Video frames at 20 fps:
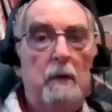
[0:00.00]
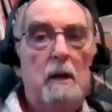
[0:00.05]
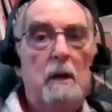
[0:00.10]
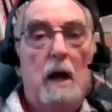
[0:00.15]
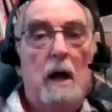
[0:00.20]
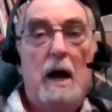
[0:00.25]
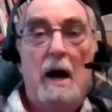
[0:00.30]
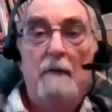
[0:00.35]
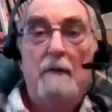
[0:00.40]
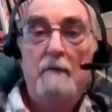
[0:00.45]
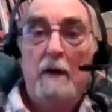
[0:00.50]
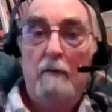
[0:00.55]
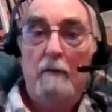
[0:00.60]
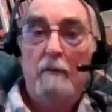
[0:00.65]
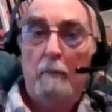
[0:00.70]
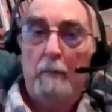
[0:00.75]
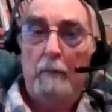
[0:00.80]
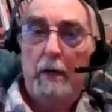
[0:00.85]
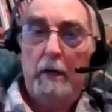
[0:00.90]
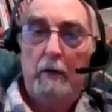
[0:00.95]
I've never
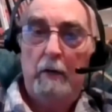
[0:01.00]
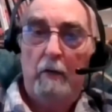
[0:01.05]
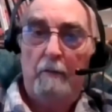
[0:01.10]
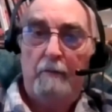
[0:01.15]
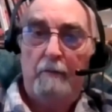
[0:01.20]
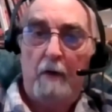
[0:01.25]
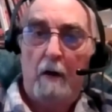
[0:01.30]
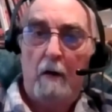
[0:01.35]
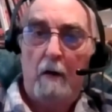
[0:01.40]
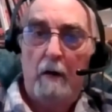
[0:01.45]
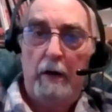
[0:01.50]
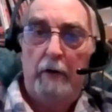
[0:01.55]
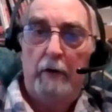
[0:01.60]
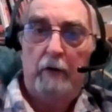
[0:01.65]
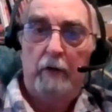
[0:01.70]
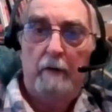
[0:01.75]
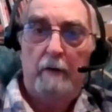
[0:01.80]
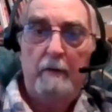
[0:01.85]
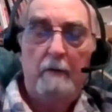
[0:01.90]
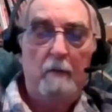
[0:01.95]
been to the Far
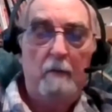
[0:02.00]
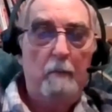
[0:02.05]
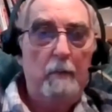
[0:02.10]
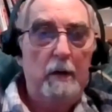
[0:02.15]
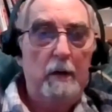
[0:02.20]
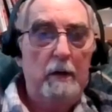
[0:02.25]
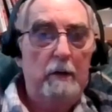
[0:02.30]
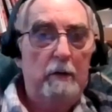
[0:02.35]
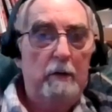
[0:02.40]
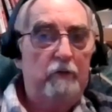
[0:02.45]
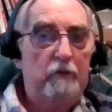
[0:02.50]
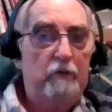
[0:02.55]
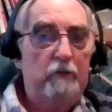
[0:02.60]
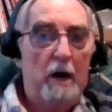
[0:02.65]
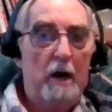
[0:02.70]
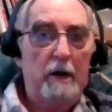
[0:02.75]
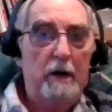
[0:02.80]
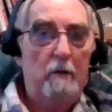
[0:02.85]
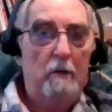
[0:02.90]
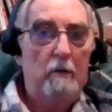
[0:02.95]
East. I've never been to
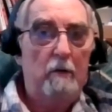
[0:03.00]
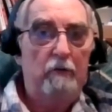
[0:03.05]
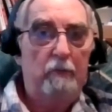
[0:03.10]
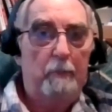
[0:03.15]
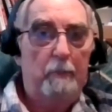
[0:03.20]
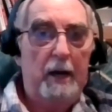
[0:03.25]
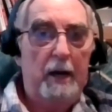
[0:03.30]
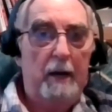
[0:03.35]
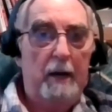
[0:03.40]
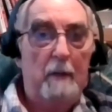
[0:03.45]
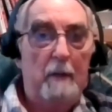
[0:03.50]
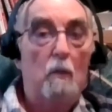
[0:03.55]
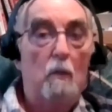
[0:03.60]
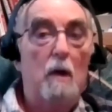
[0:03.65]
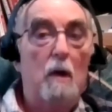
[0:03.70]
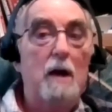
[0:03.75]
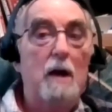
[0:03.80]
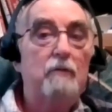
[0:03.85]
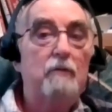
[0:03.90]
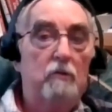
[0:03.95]
China or Japan. My
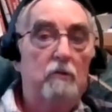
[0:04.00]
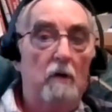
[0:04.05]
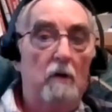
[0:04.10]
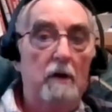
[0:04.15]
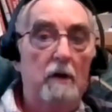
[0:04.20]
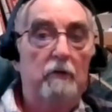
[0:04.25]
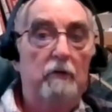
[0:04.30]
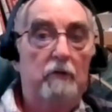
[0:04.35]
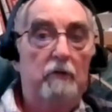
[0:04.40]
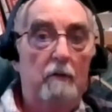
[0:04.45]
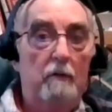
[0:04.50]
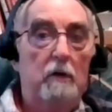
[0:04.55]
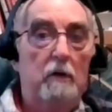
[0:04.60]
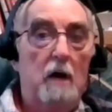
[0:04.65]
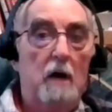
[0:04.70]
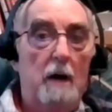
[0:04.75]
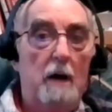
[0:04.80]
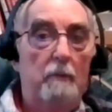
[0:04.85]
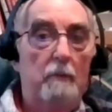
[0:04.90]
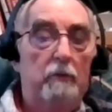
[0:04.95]
wife has gone there several
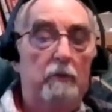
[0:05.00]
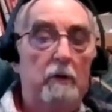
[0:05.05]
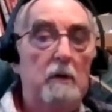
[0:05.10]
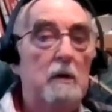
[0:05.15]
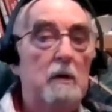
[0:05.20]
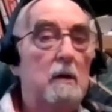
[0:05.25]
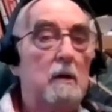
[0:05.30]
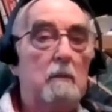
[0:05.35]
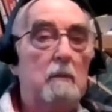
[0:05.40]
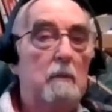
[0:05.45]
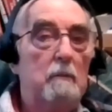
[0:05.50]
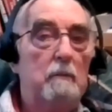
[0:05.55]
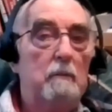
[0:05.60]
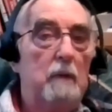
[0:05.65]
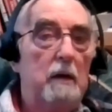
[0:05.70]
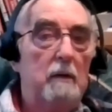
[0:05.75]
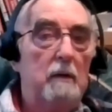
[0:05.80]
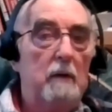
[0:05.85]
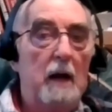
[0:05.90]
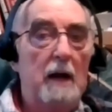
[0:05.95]
times,
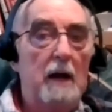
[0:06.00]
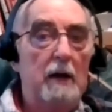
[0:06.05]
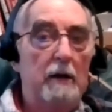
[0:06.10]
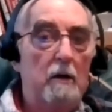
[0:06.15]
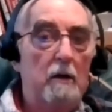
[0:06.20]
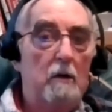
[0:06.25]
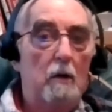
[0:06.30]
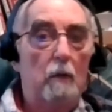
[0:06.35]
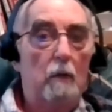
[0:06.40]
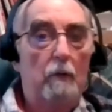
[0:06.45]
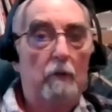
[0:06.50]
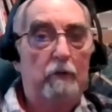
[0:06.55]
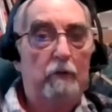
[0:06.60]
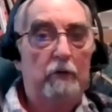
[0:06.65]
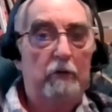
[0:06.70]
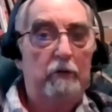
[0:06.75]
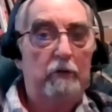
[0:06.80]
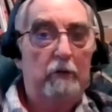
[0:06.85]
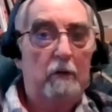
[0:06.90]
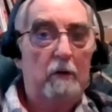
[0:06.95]
but I let her go with her
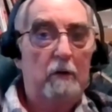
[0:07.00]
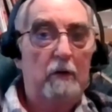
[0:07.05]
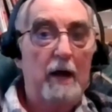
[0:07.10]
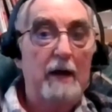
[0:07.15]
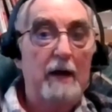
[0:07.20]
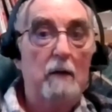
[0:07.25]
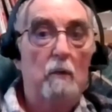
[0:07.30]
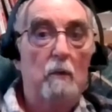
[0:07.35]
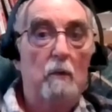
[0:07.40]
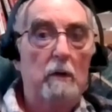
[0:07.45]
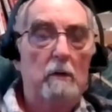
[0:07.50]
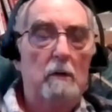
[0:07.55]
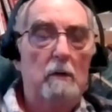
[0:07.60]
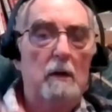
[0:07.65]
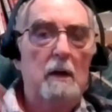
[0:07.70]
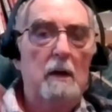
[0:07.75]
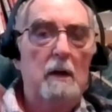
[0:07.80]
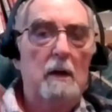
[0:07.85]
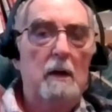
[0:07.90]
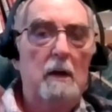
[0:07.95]
sister because I
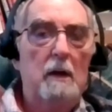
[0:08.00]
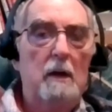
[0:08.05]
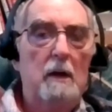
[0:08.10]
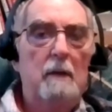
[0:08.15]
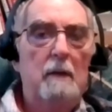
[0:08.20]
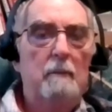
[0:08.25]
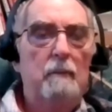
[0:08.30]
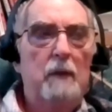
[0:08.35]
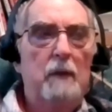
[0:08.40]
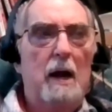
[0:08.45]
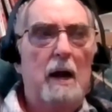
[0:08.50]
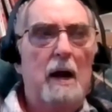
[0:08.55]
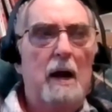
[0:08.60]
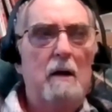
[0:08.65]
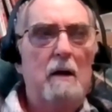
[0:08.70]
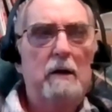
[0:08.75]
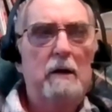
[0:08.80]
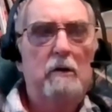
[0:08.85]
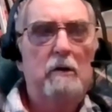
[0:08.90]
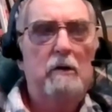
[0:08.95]
don't
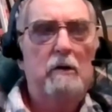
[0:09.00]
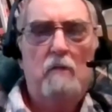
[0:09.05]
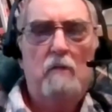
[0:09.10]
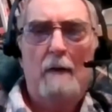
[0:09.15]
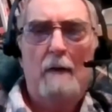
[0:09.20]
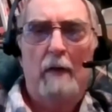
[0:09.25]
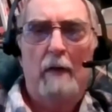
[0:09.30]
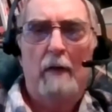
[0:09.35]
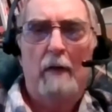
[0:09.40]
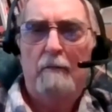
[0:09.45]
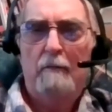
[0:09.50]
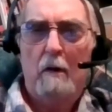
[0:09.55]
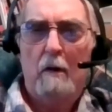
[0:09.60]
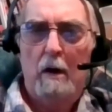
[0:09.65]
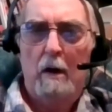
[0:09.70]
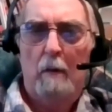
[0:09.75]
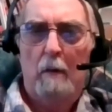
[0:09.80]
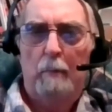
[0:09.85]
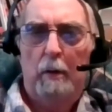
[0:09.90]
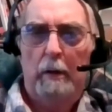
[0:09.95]
like to travel that far in an
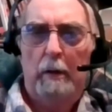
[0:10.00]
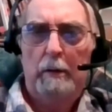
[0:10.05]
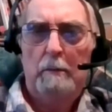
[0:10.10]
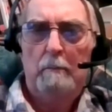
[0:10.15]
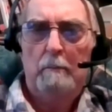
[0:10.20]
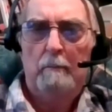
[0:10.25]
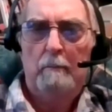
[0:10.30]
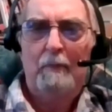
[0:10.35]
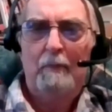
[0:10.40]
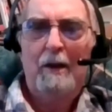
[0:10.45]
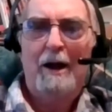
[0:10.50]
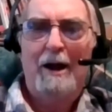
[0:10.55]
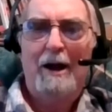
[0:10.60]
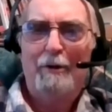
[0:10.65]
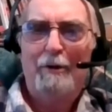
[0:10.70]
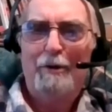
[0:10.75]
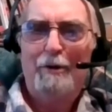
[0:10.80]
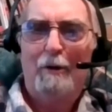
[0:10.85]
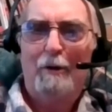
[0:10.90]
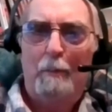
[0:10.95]
airplane. I know
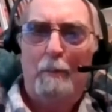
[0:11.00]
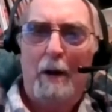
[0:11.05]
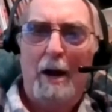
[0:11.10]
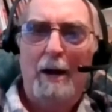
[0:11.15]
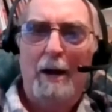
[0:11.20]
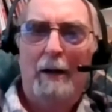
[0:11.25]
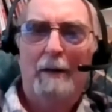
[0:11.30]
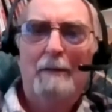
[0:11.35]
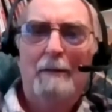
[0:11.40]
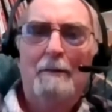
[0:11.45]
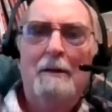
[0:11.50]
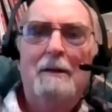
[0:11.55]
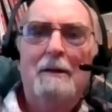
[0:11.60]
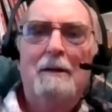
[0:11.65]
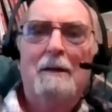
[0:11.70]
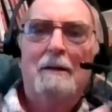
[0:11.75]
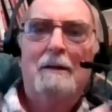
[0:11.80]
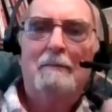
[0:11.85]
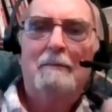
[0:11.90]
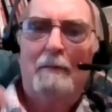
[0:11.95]
you're a pilot.
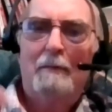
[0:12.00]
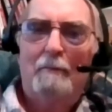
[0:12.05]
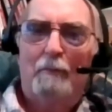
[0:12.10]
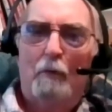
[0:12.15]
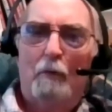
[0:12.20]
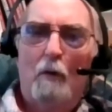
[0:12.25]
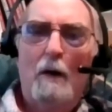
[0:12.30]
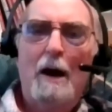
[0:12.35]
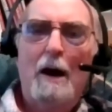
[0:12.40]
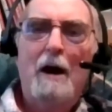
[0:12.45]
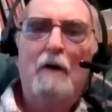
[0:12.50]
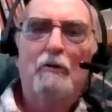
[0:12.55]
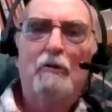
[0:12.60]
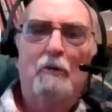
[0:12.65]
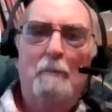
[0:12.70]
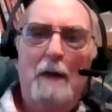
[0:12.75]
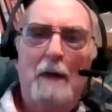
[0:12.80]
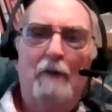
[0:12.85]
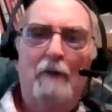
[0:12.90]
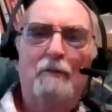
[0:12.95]
4 hours is
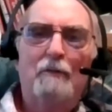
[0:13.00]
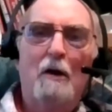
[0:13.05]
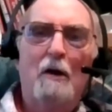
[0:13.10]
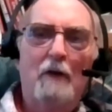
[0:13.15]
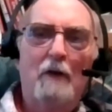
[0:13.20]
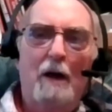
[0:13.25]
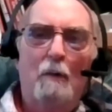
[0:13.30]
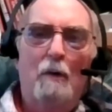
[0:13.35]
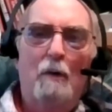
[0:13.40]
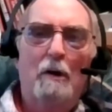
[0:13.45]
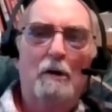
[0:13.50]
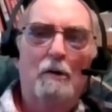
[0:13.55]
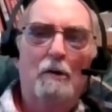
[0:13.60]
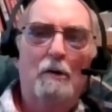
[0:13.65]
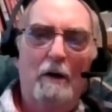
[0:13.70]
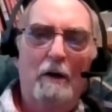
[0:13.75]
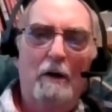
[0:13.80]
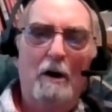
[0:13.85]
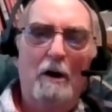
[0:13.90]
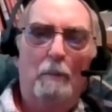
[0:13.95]
about as far as I want to go in
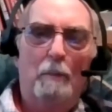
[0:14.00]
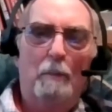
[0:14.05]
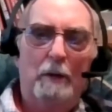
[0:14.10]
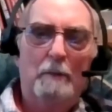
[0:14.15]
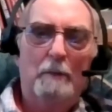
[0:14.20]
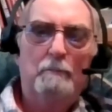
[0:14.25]
an airplane.